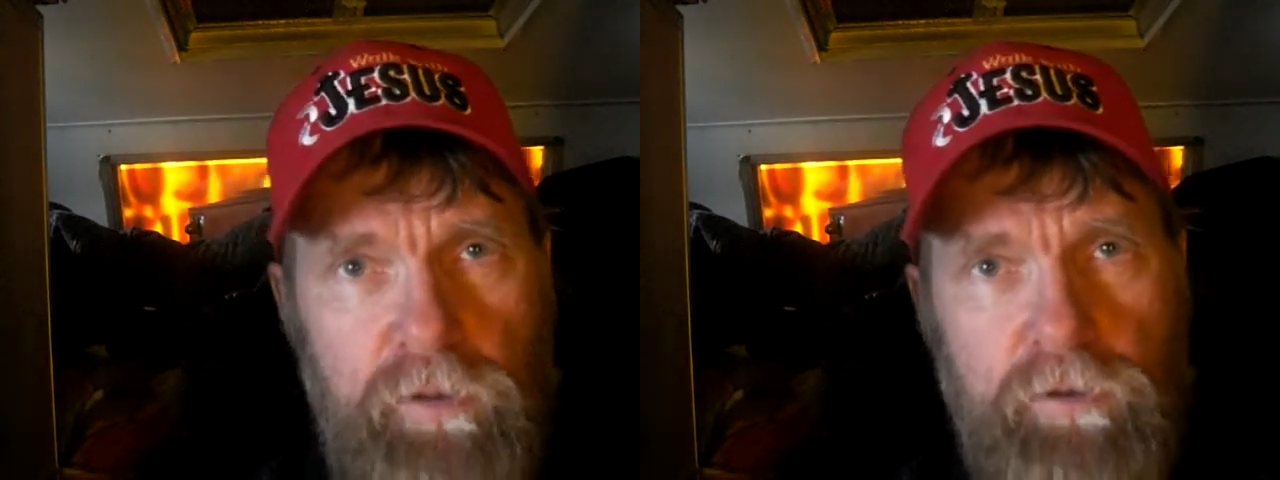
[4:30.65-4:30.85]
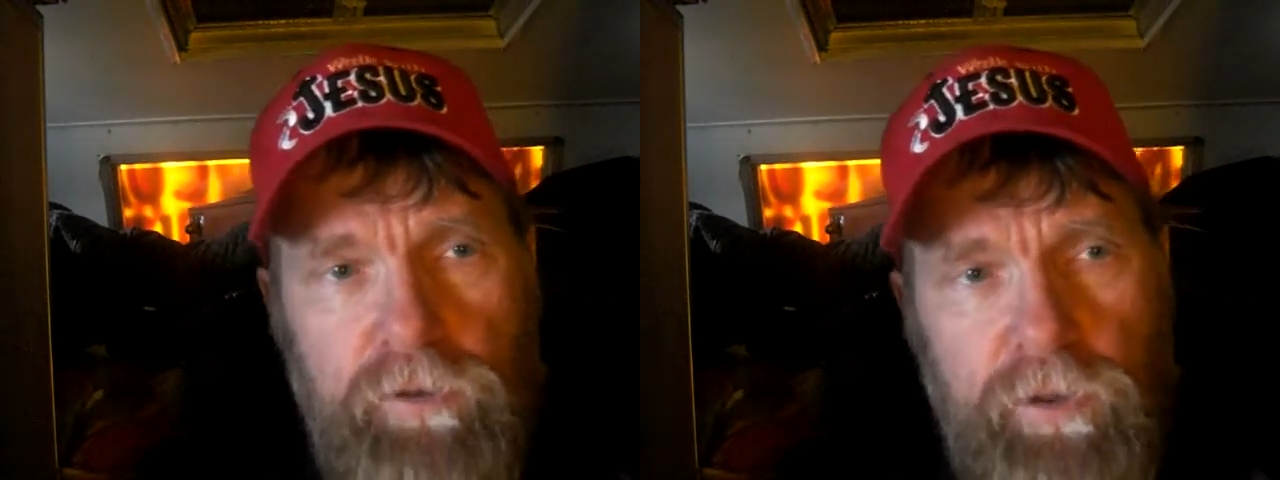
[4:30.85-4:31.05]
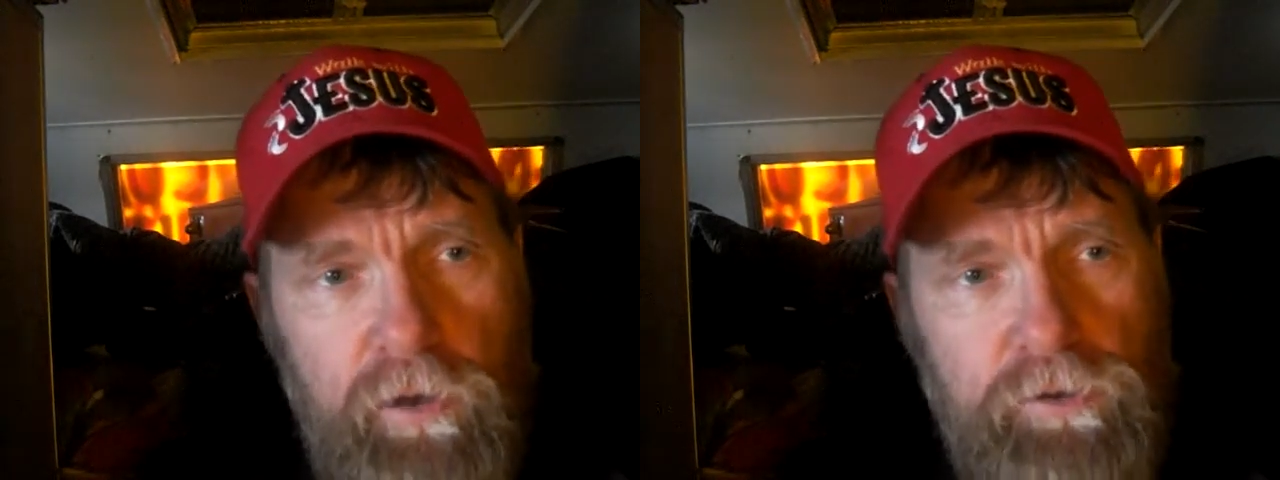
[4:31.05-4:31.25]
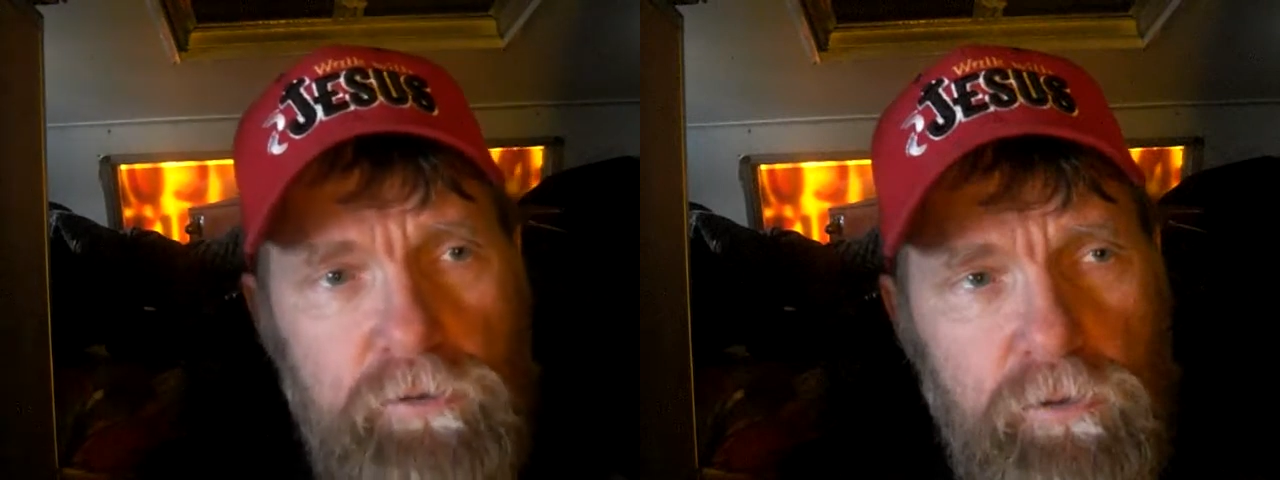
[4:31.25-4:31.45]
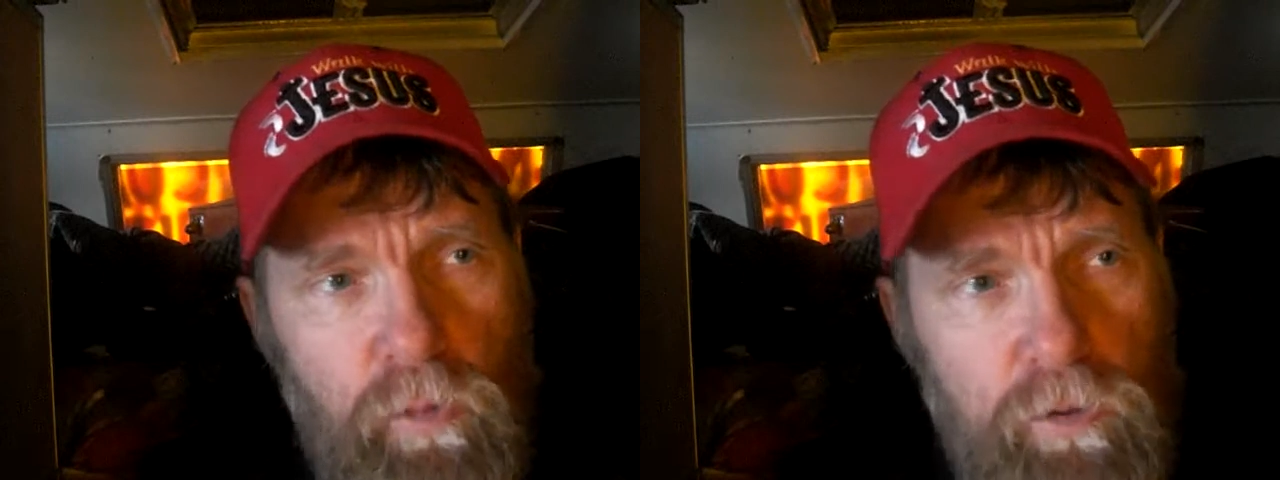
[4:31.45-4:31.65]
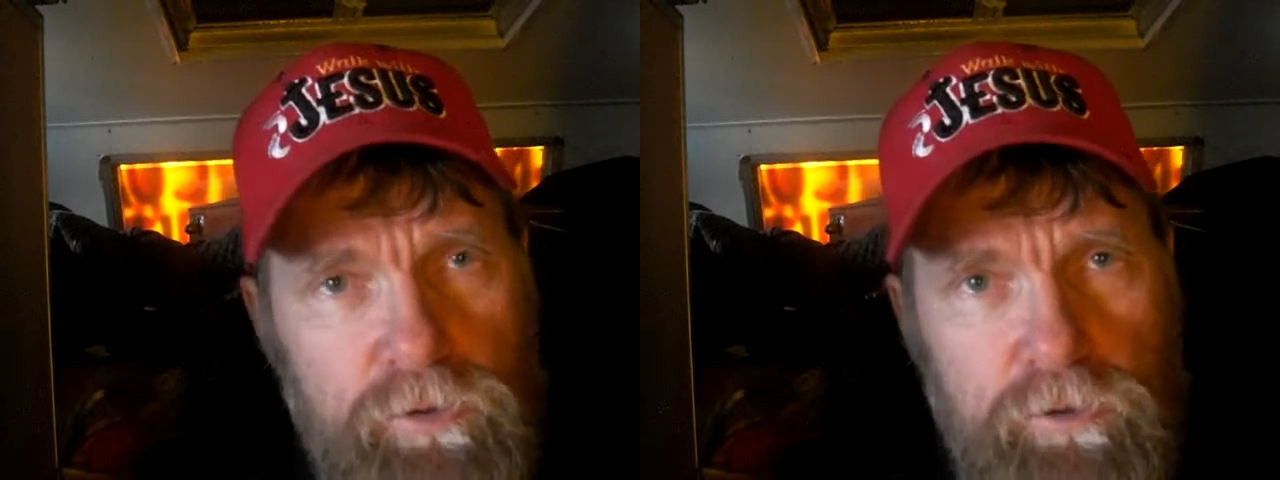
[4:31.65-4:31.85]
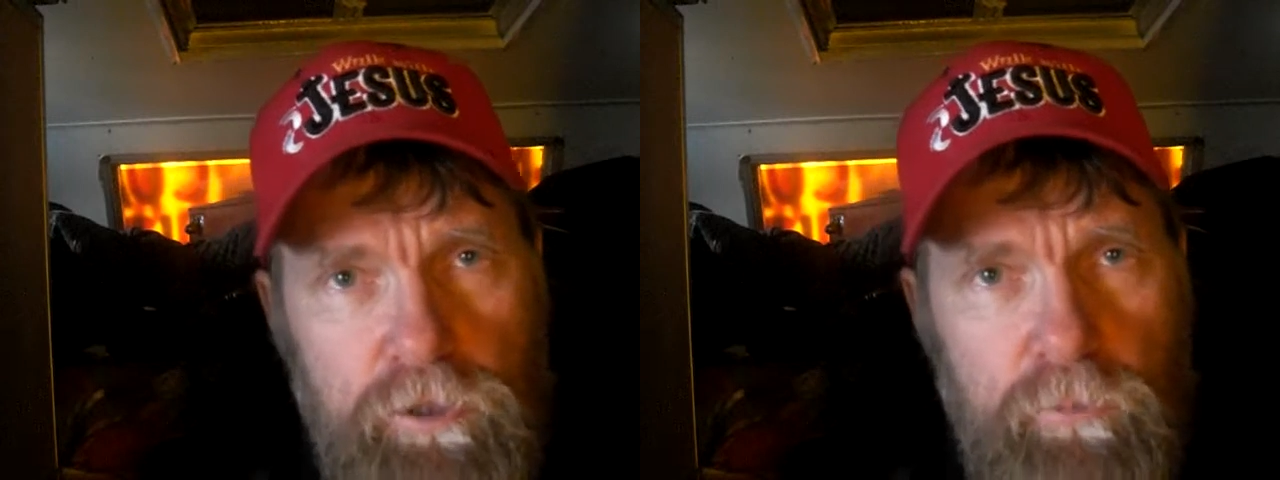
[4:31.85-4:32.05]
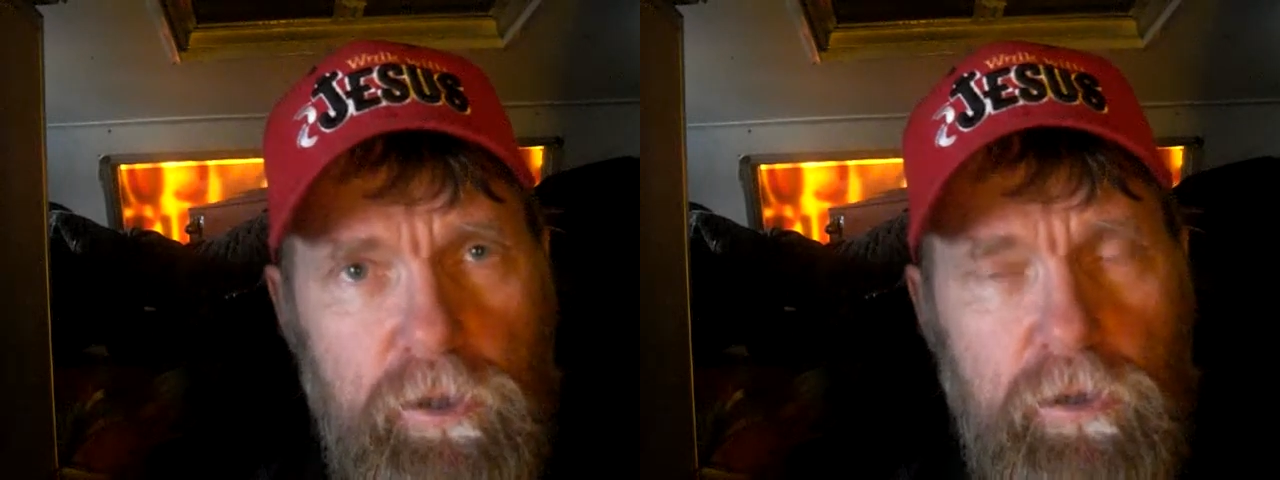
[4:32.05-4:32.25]
there's 1,000 homeless that's
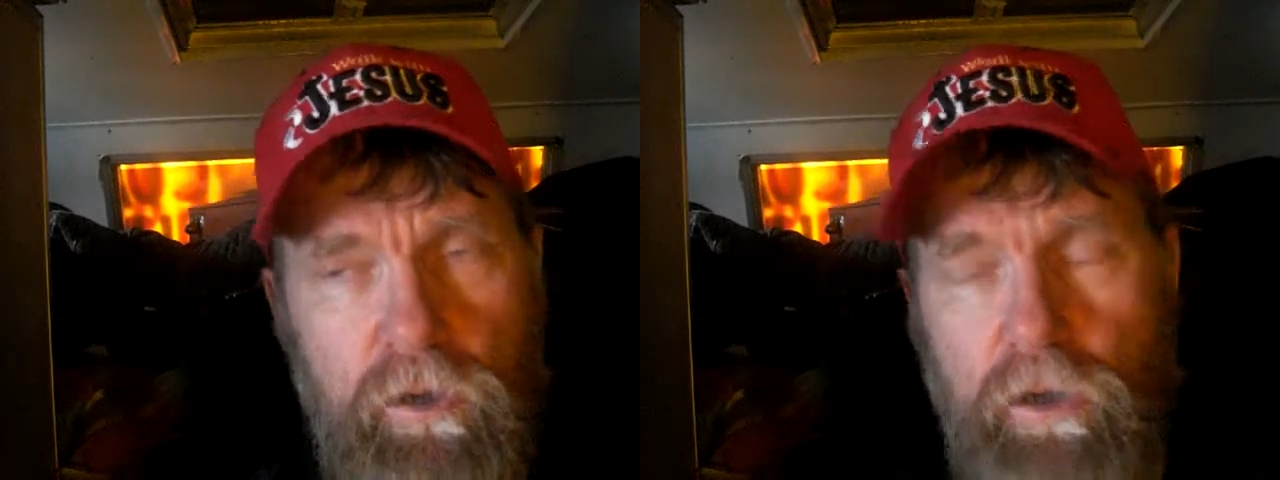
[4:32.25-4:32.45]
going to be